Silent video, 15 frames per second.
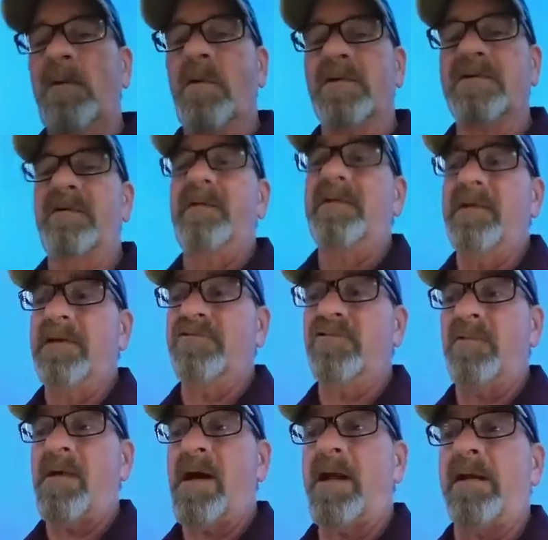course, if anything
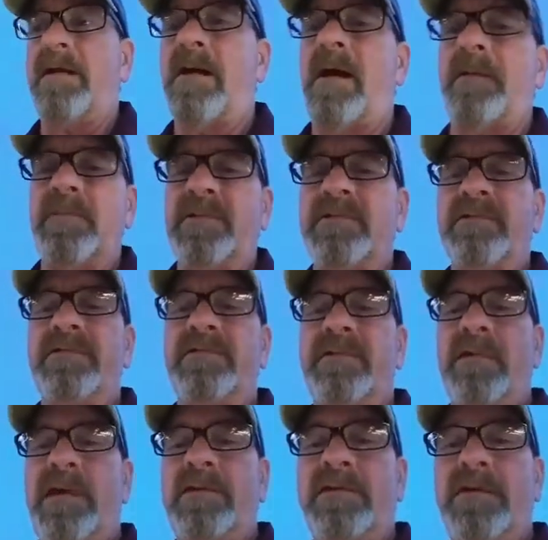dramatic happens
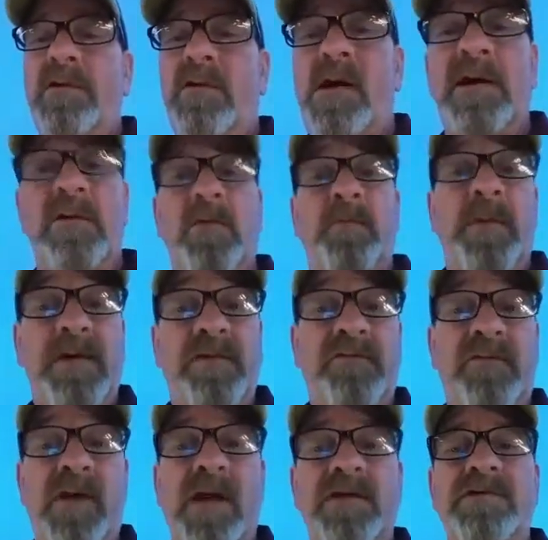that, you know, I don't
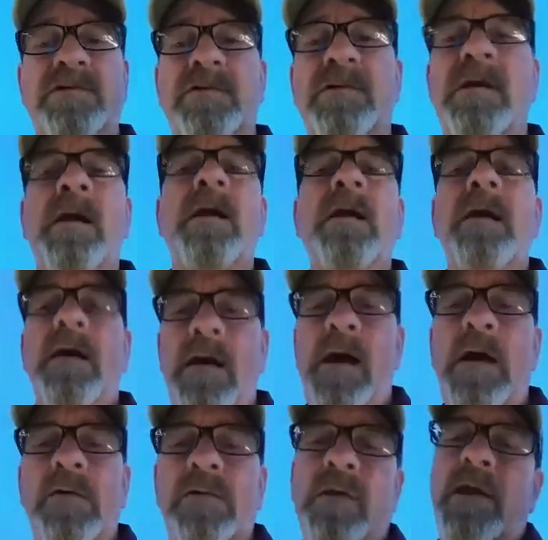manufacture,
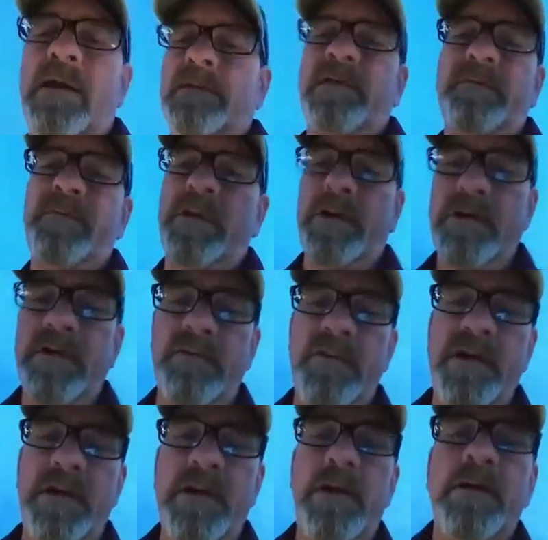I'll gladly put it in a
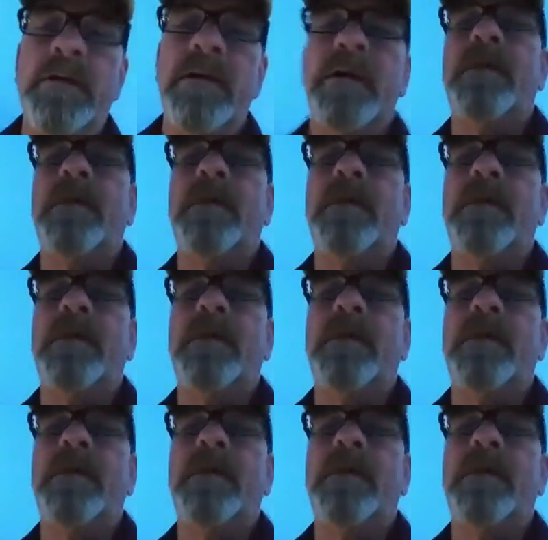video.